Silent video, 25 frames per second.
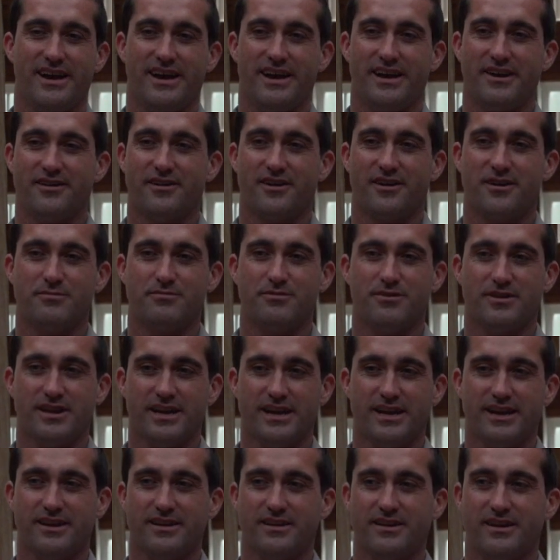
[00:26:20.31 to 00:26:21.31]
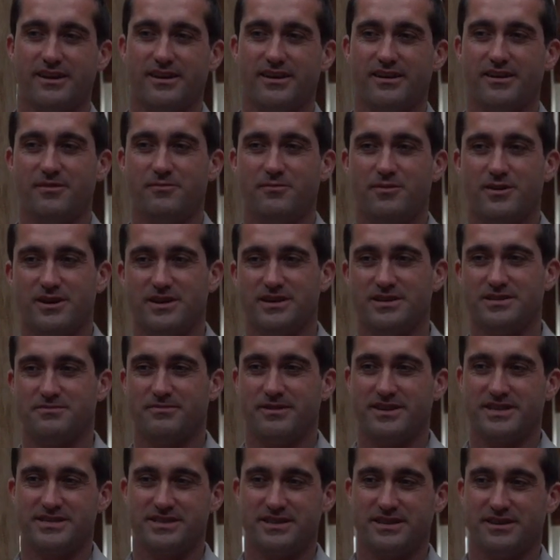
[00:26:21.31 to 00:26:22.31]
And our plan was
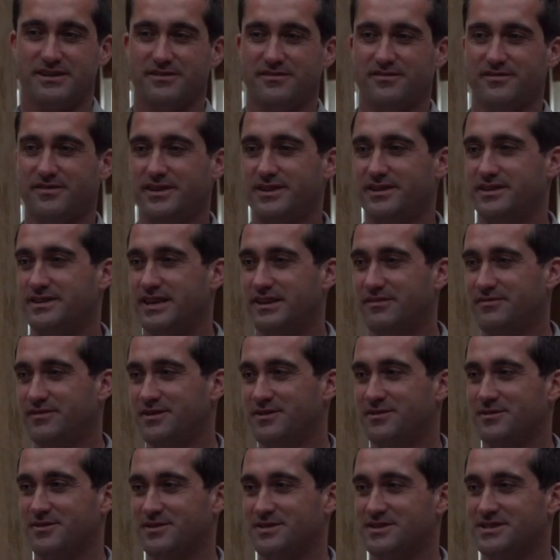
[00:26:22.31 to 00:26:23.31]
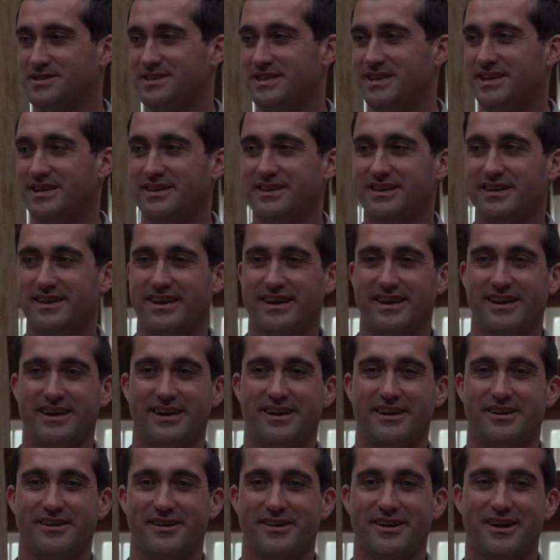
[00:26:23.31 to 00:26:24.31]
myself and David Goldstein
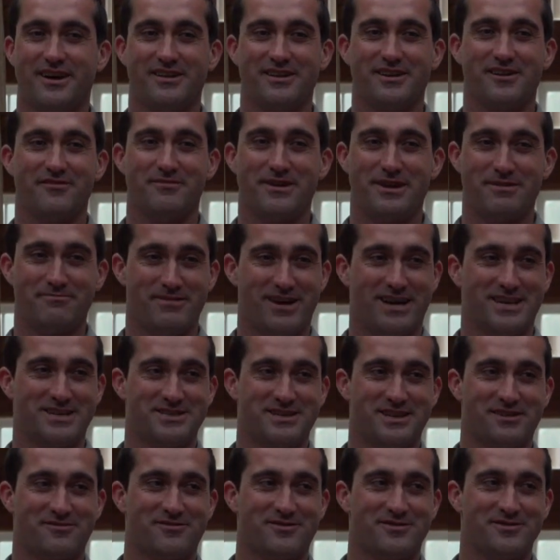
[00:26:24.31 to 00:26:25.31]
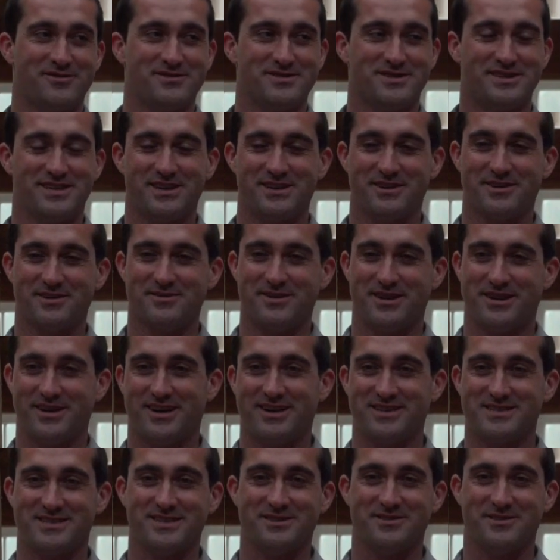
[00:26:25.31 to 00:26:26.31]
and a colleague of mine, Matt Sheffer, who's here, and
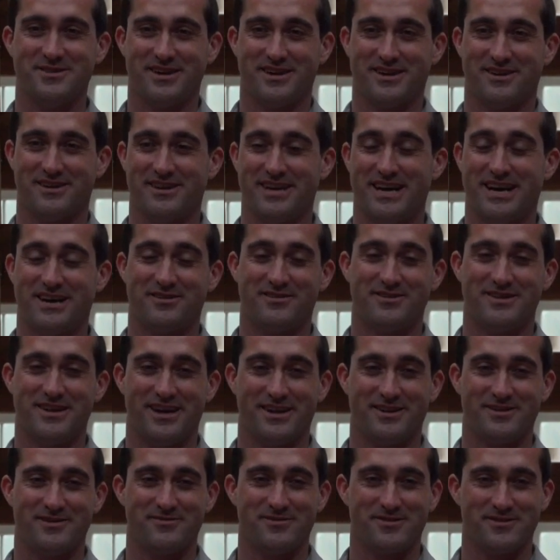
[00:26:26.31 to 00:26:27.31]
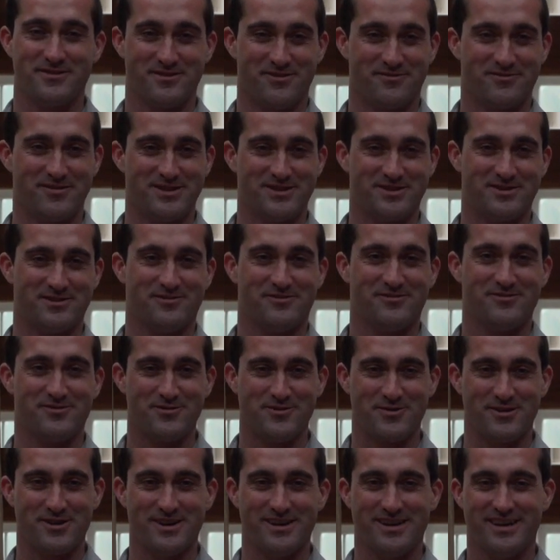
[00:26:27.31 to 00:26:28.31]
Anchio Adornetto were the original
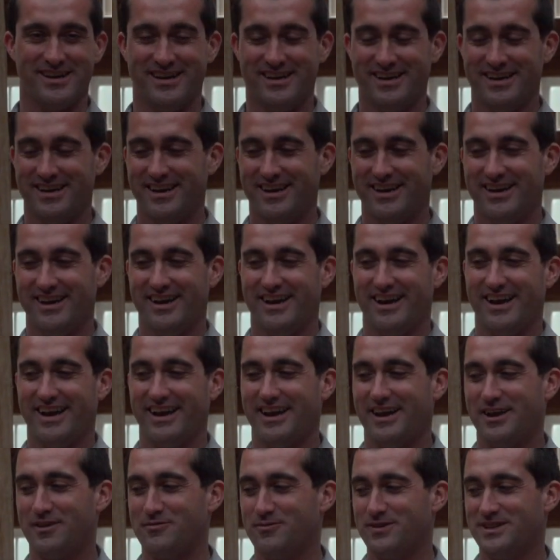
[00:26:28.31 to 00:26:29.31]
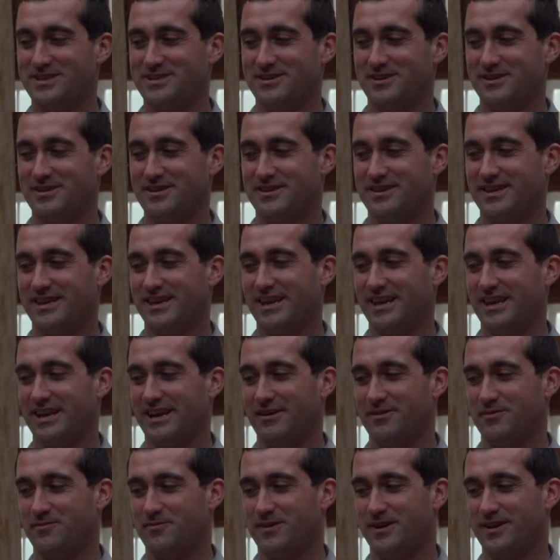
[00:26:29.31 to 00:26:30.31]
four. And we started thinking
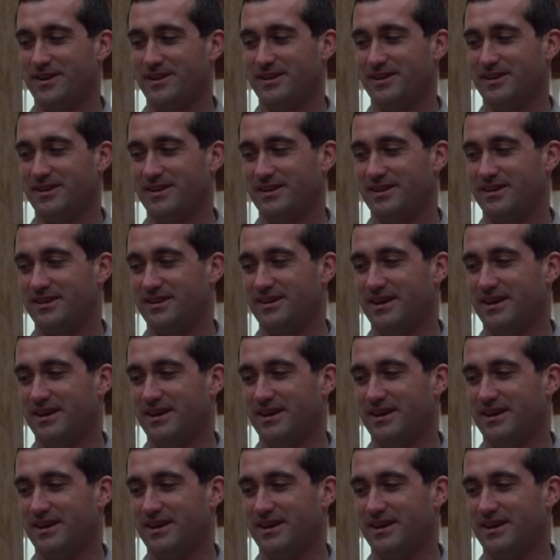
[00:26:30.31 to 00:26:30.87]
out, well,